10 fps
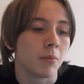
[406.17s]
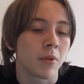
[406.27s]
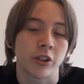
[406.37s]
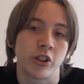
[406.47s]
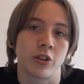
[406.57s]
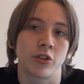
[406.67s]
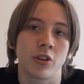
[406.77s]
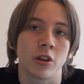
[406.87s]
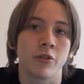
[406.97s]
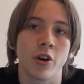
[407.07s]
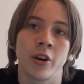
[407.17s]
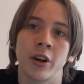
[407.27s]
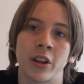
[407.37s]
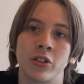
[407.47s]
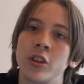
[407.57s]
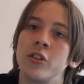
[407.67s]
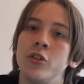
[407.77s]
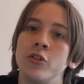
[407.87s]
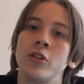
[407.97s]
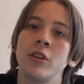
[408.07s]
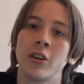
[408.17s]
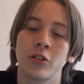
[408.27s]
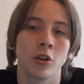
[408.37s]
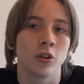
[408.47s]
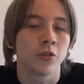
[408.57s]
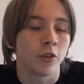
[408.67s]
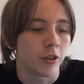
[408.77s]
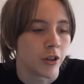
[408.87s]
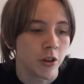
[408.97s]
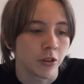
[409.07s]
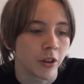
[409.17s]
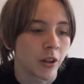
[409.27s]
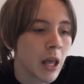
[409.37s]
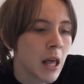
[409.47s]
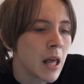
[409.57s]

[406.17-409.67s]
That channel's still around and I still use it and I still look forward to using it.